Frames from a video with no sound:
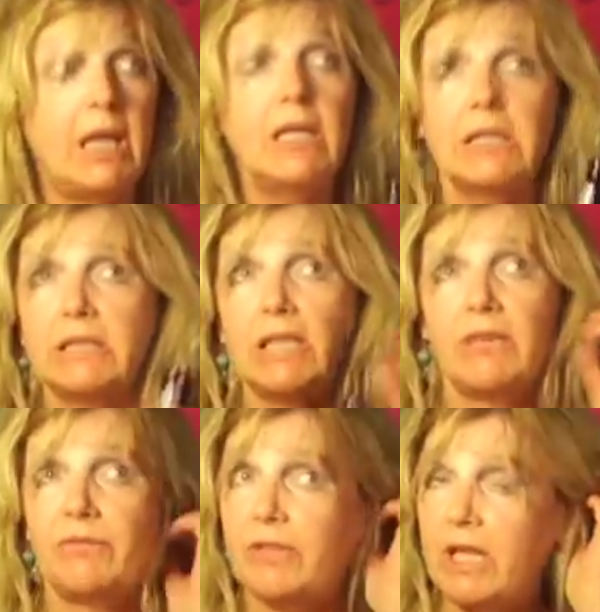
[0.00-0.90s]
eat
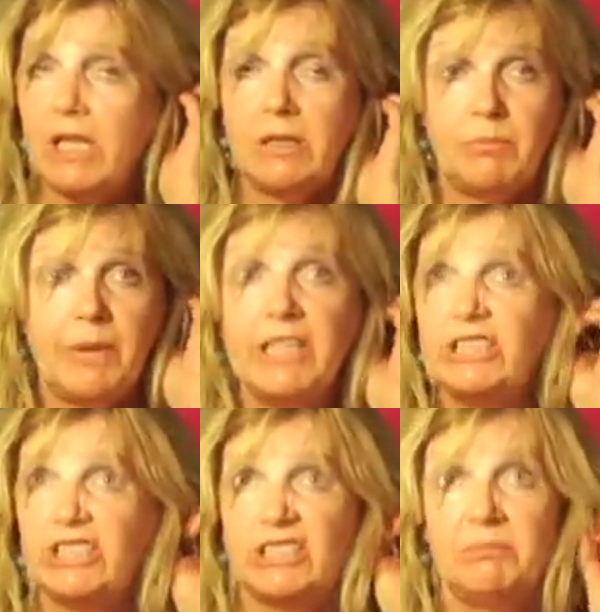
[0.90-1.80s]
except for canned
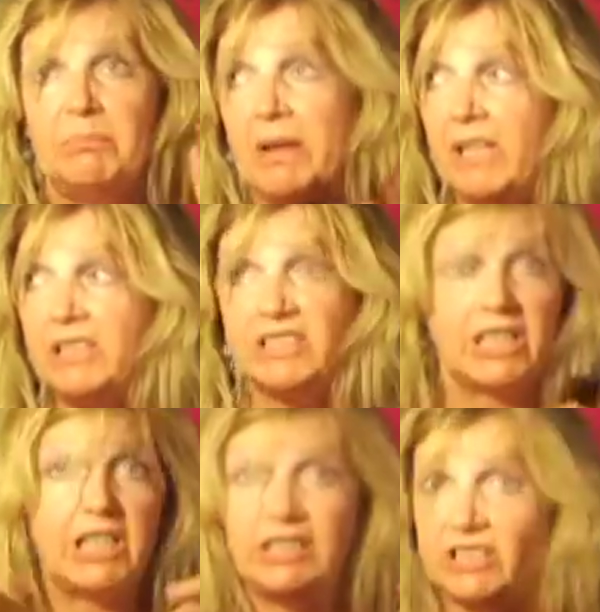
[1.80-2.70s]
peaches and beans
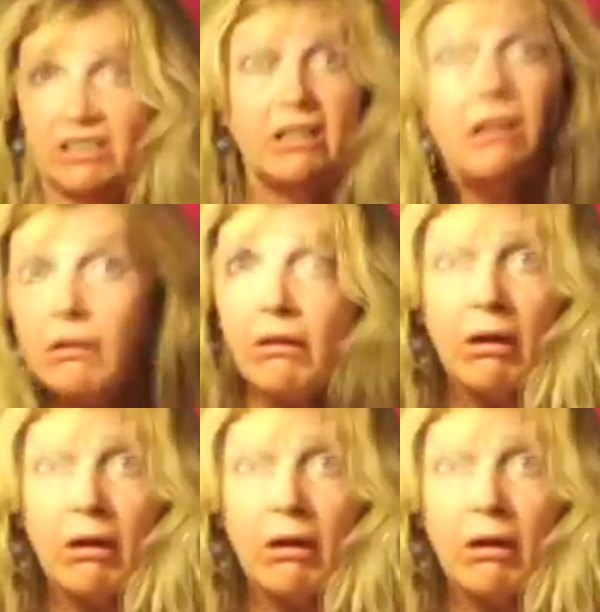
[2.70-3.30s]
and each other.